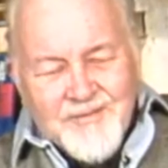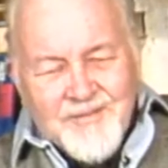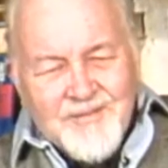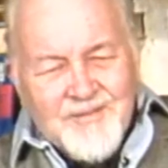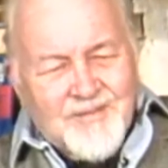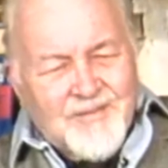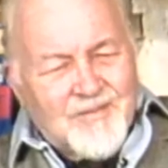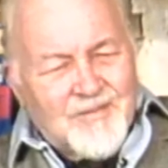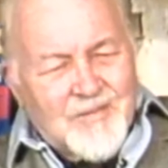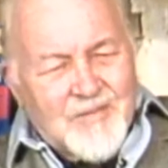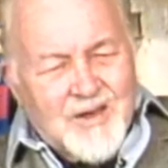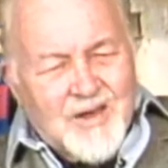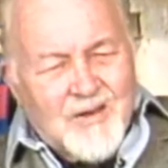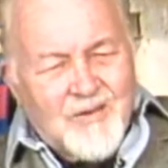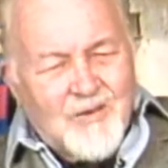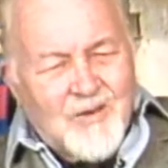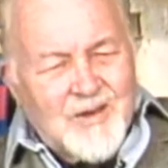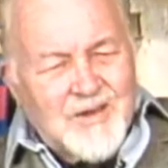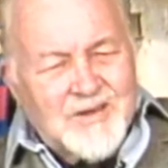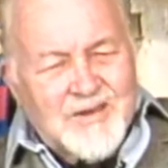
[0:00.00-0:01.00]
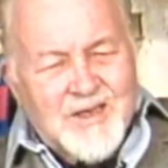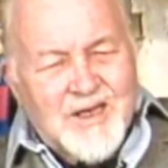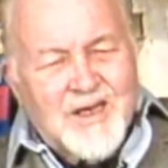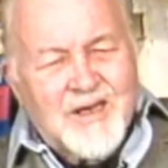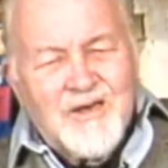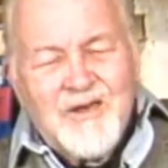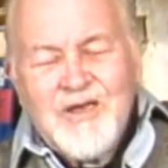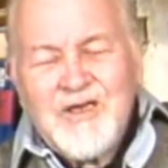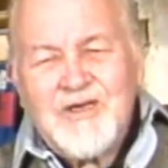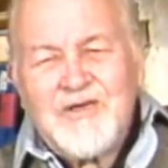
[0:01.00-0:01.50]
there was
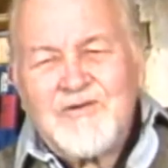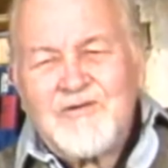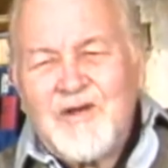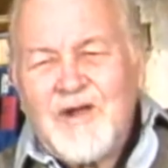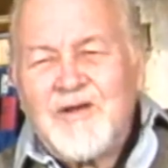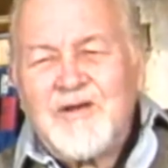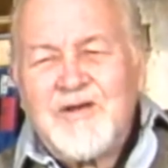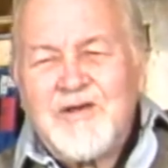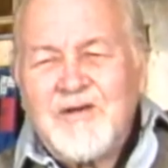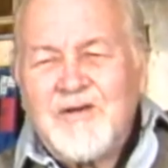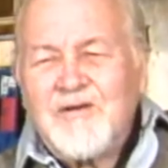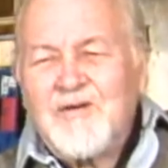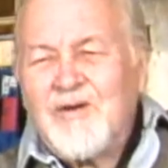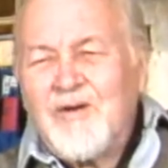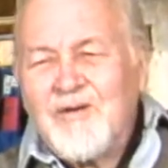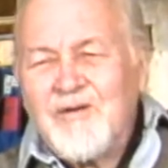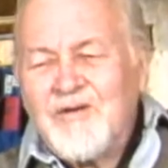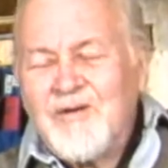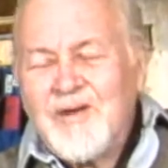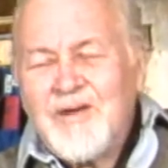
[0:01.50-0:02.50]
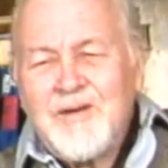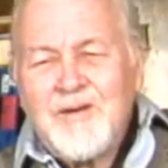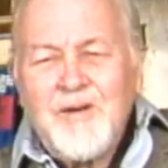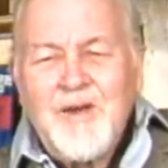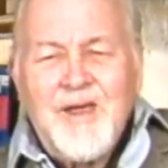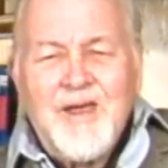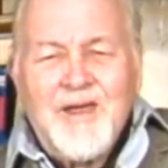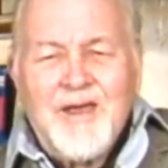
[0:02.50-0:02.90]
any structure or you